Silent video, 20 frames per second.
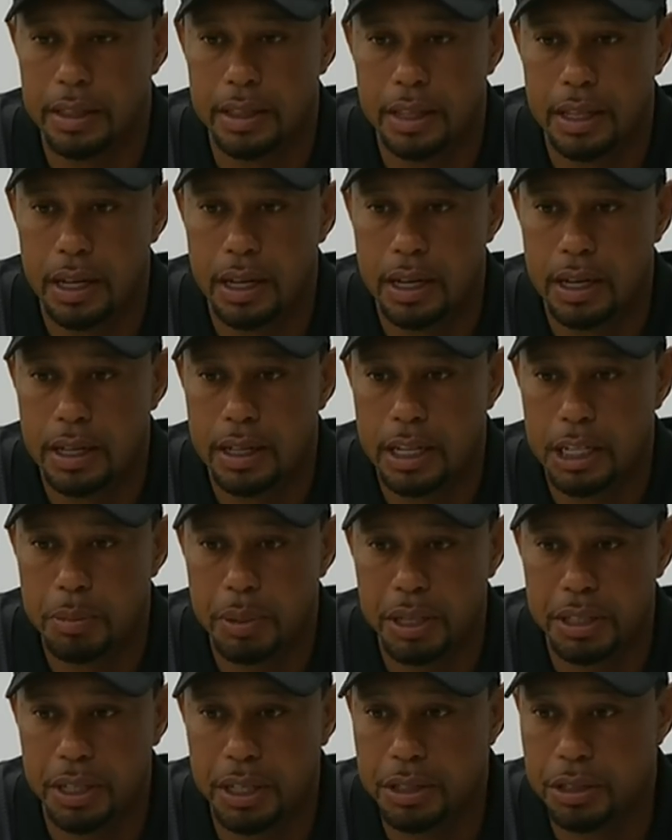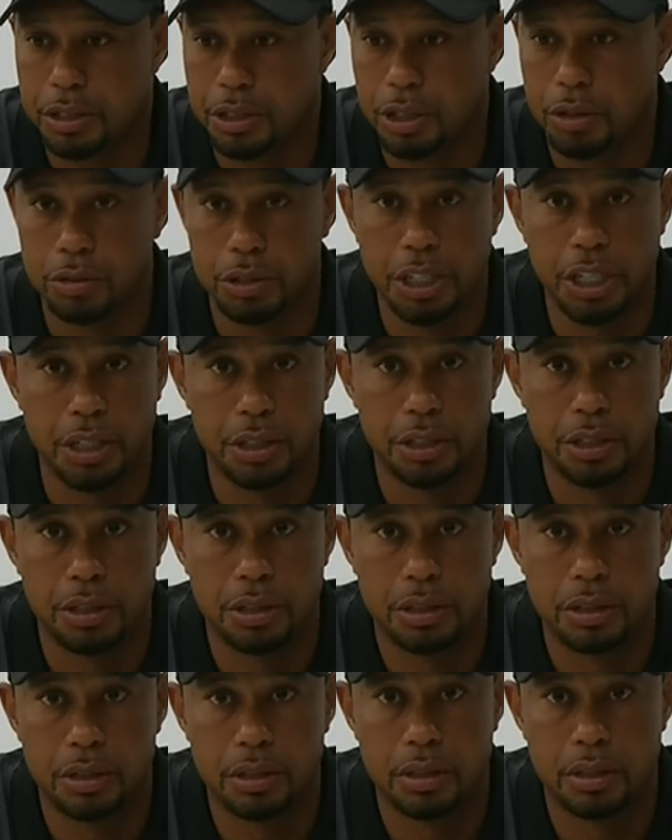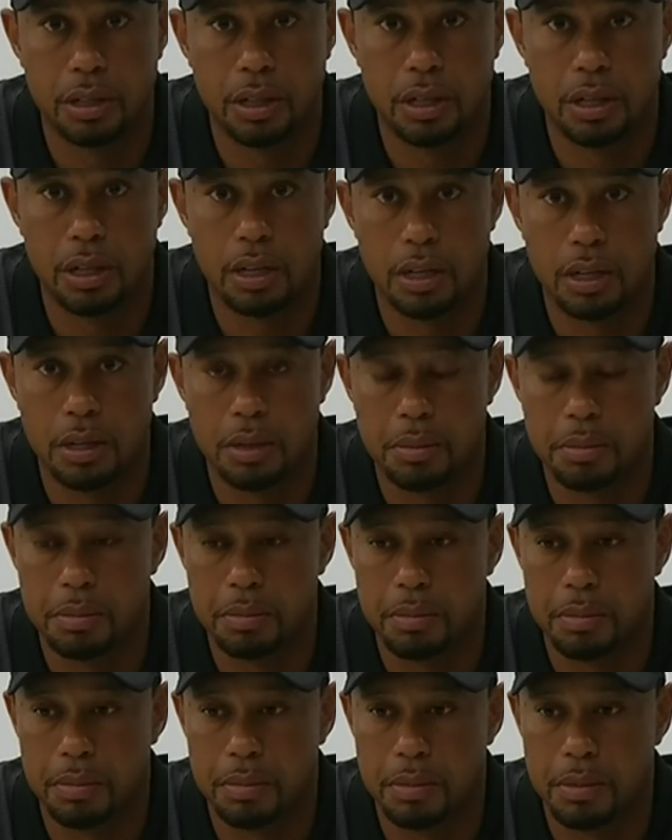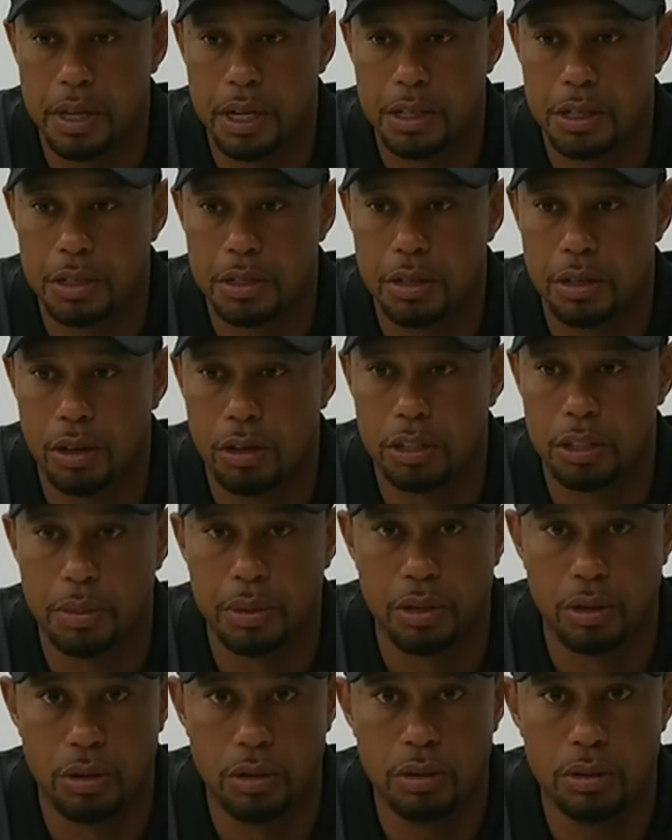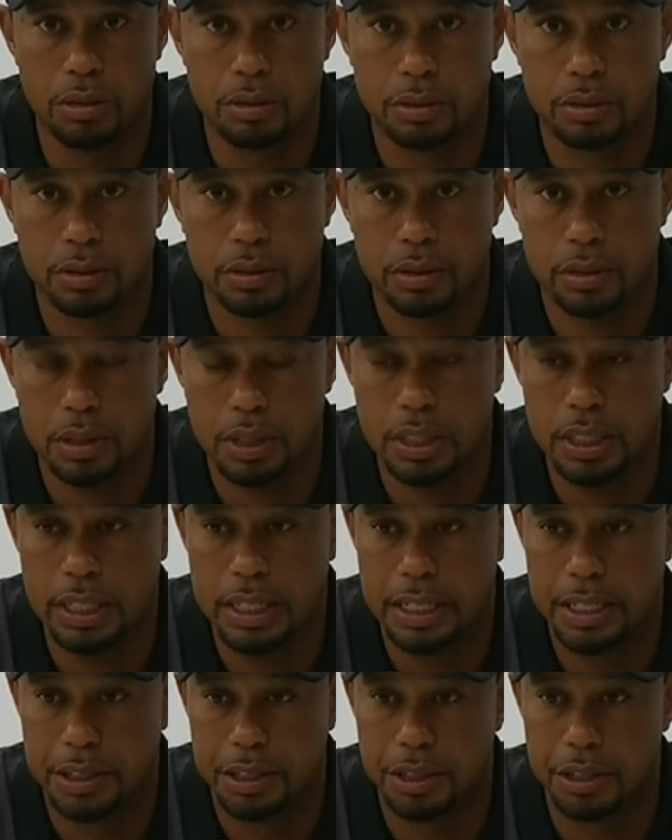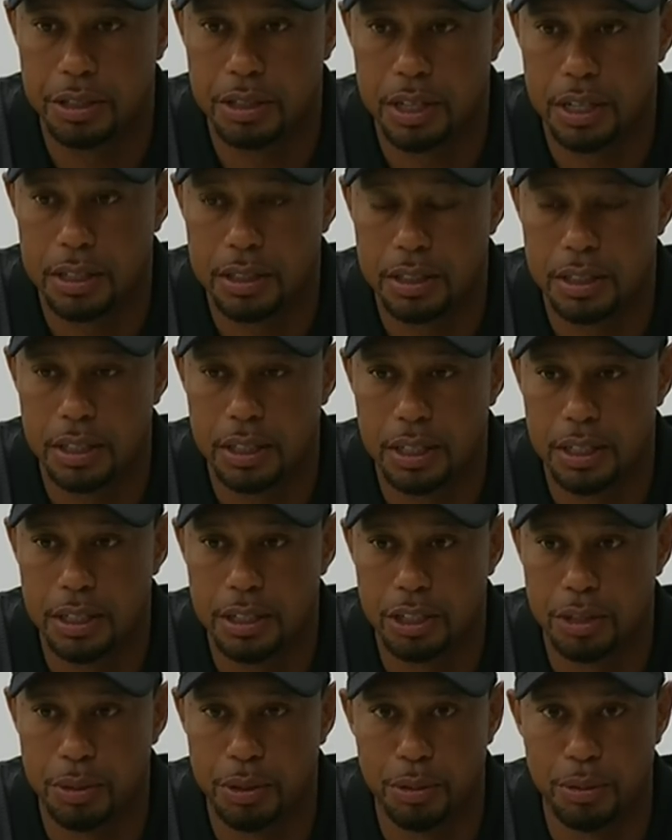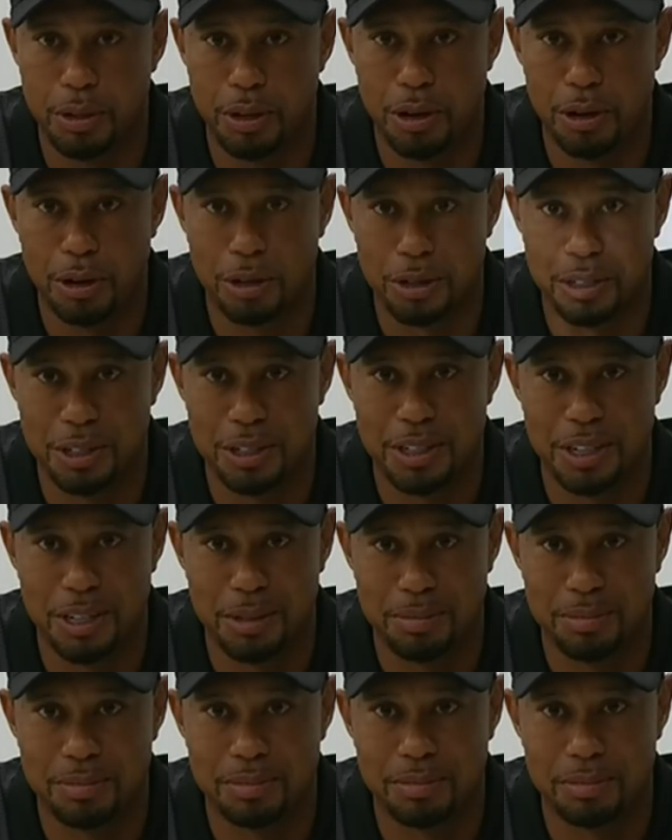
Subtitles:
Expectations don't change. That's the ultimate goal. It's just that it's going to be a little bit harder this time.